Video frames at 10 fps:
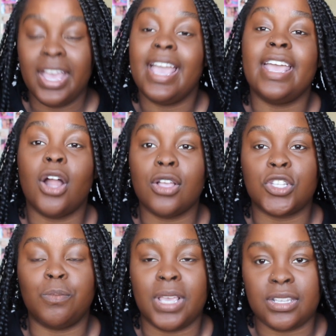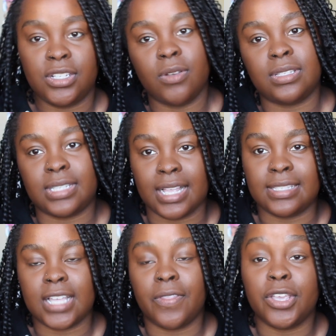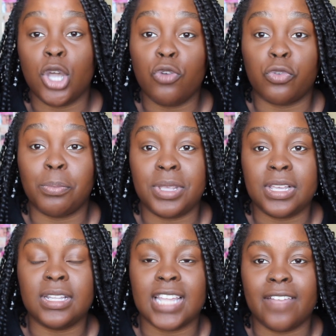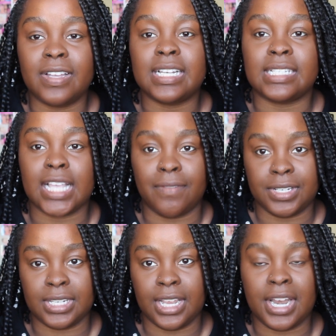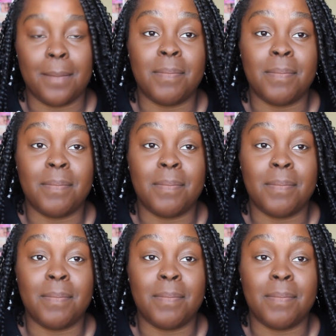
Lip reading: It also makes no sense how they go from being 11 to 17.